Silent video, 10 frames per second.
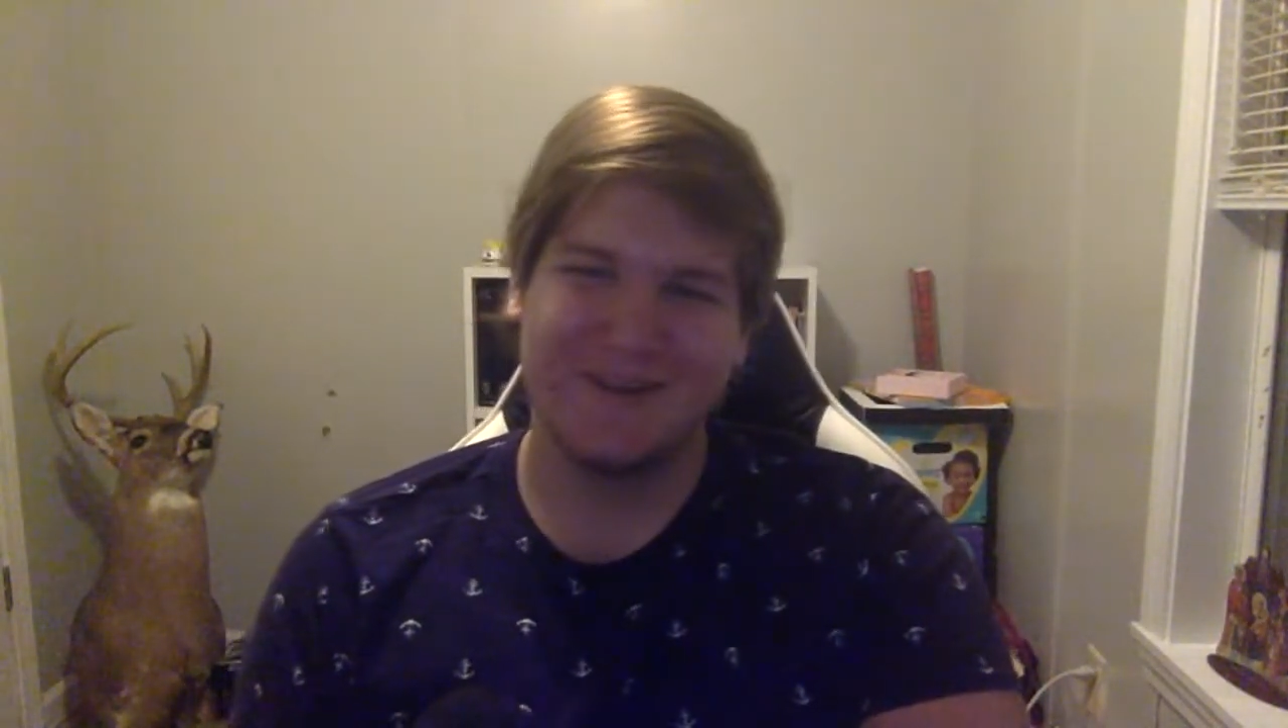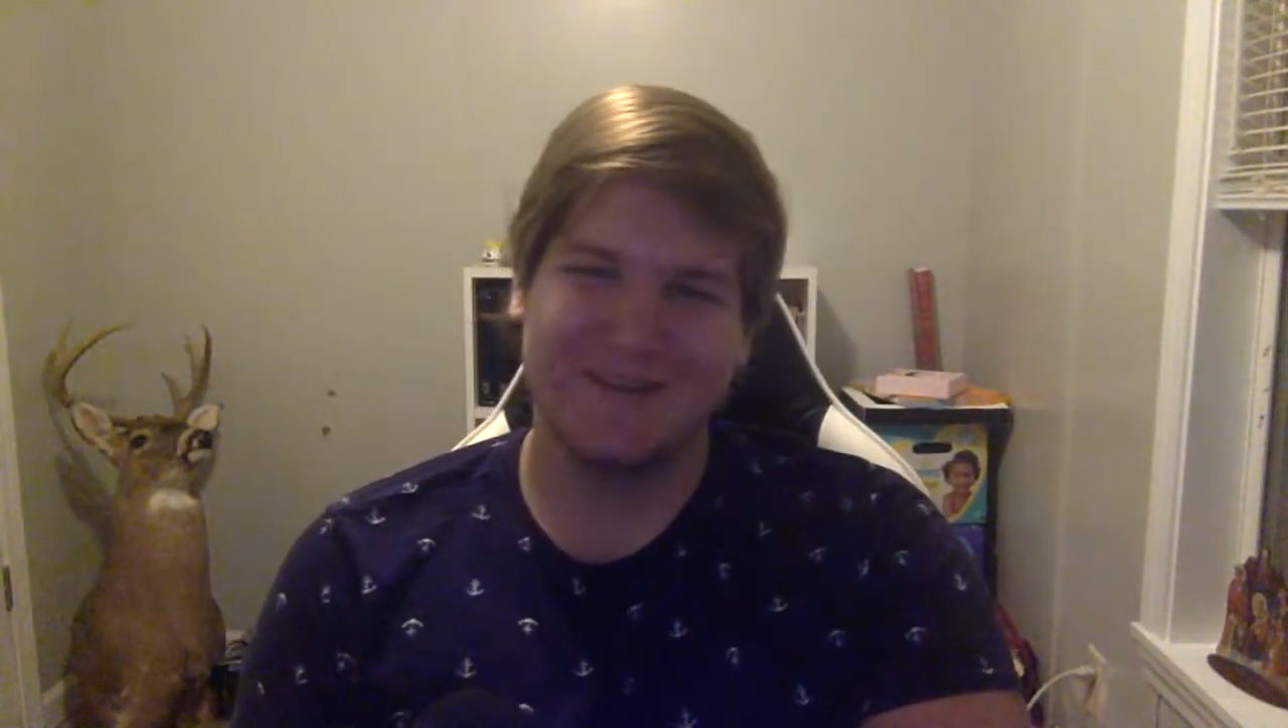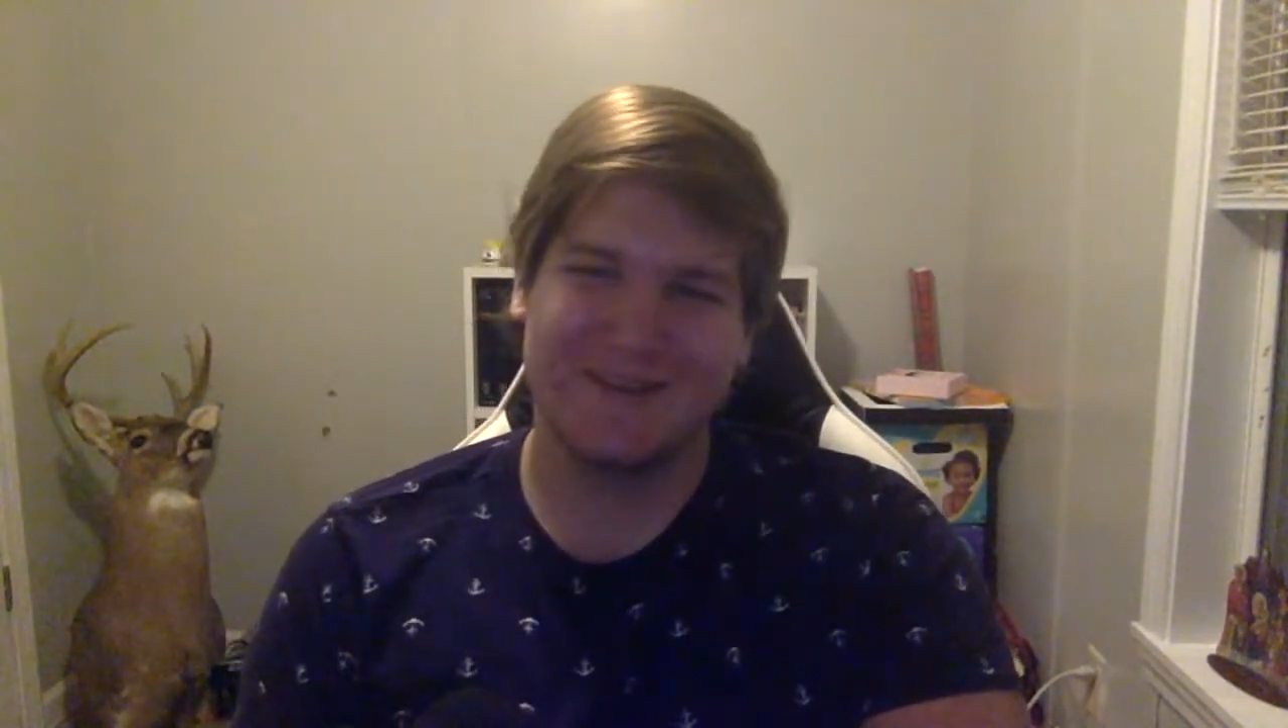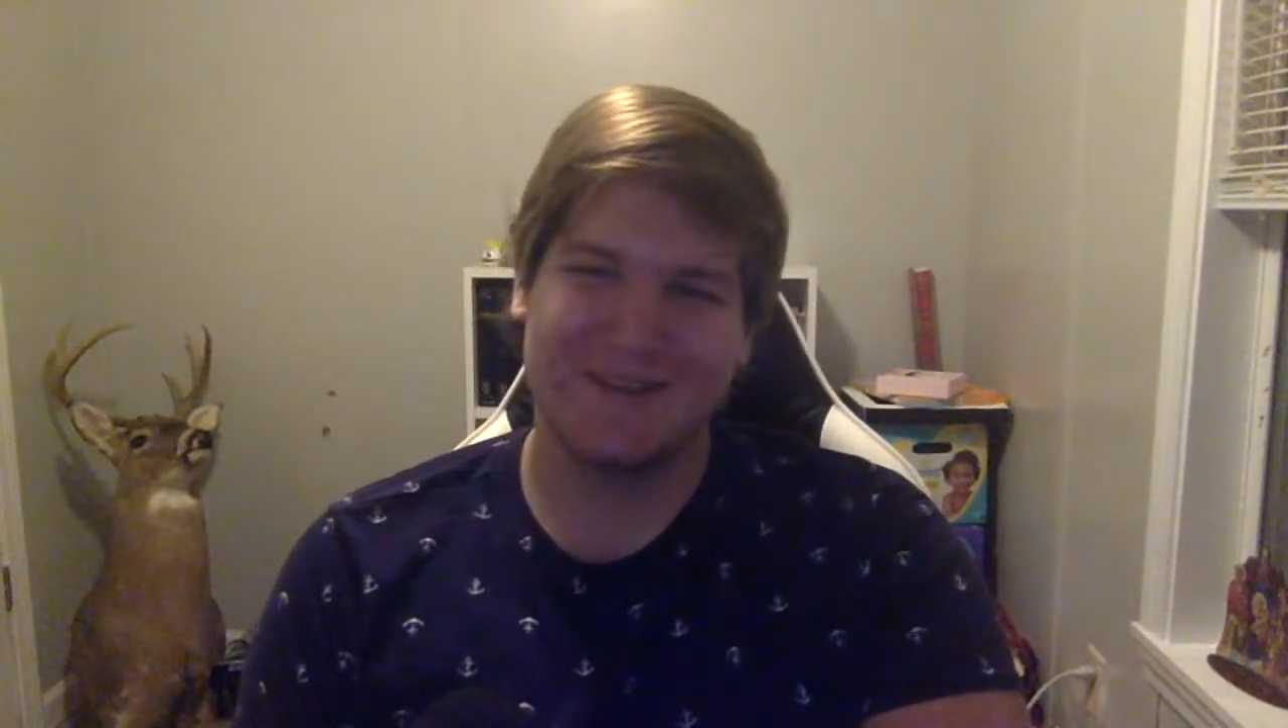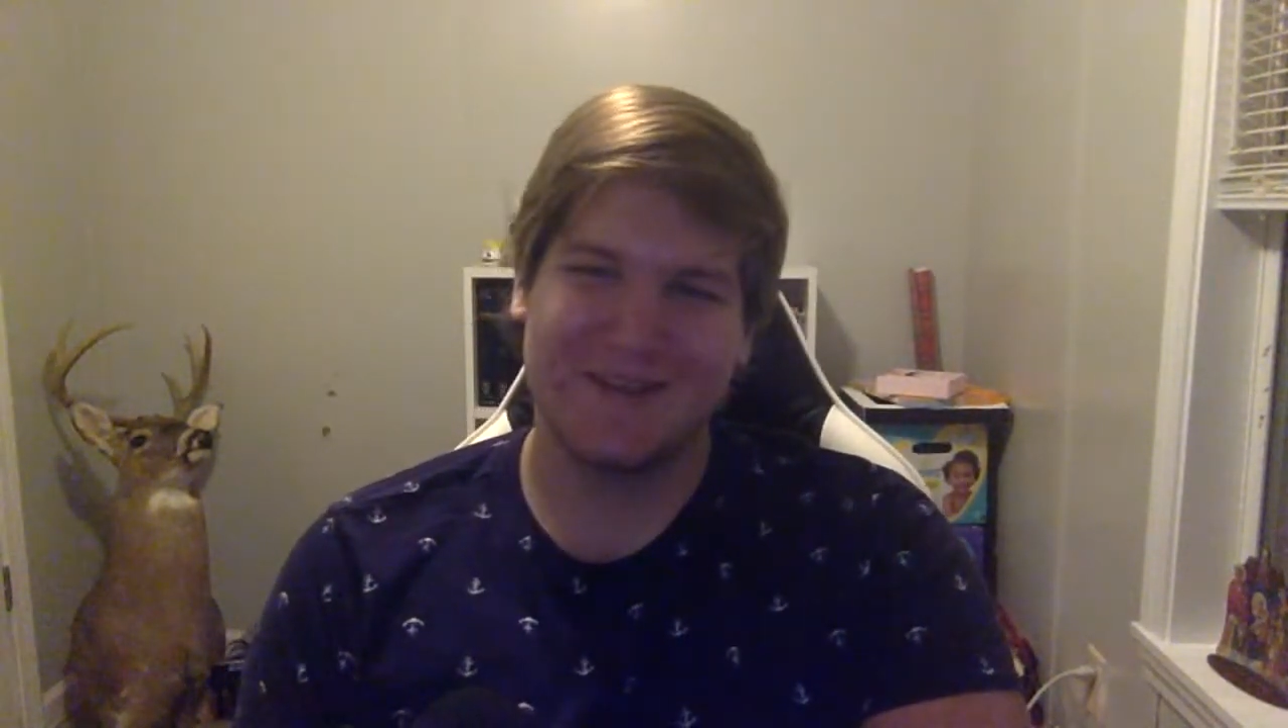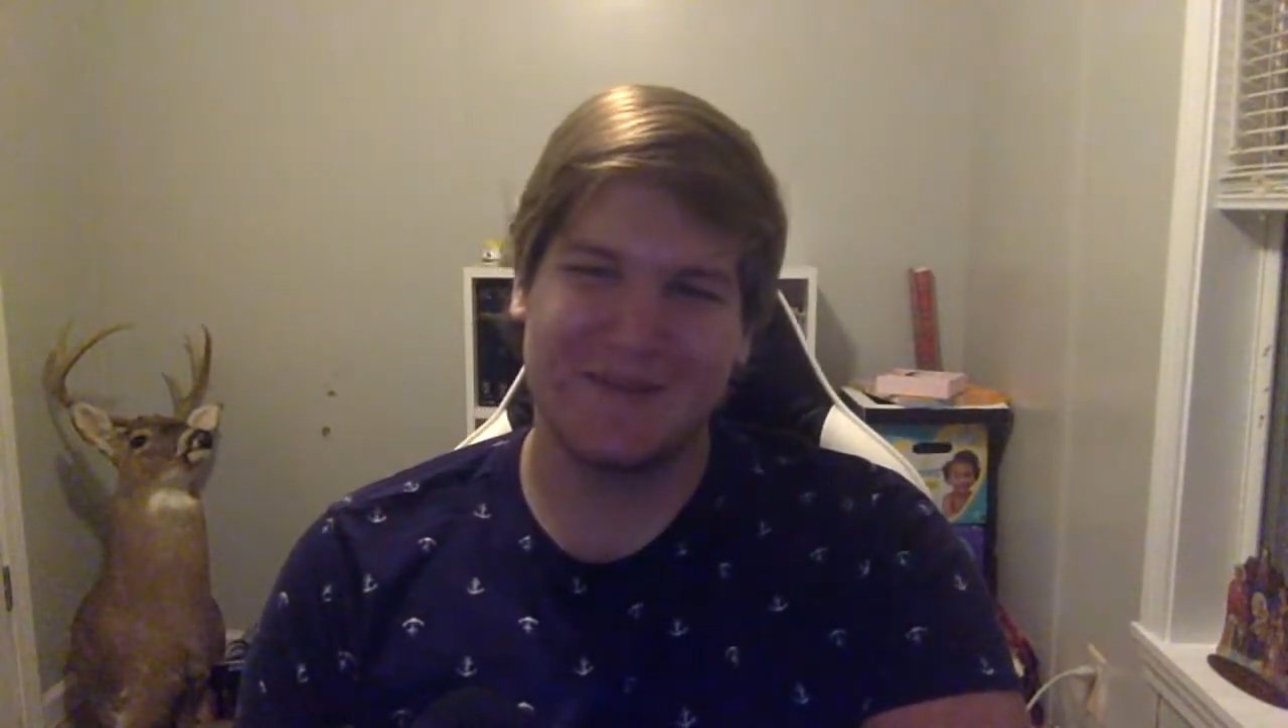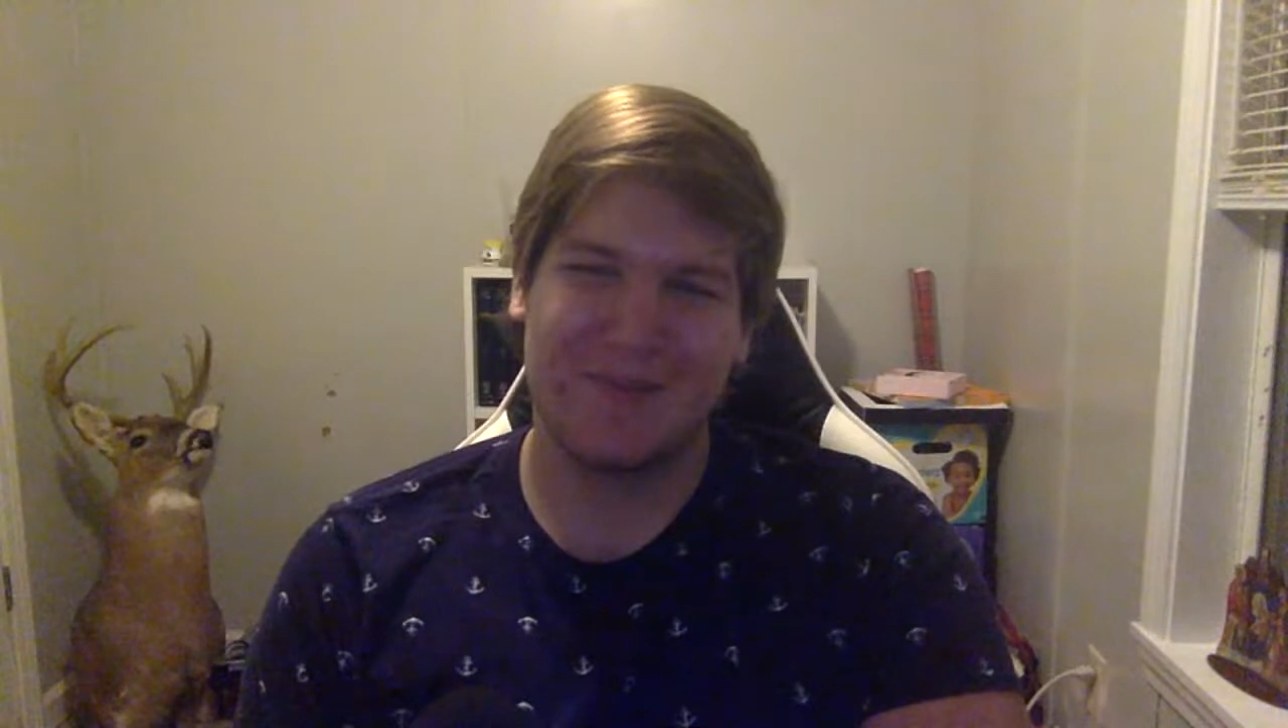He said that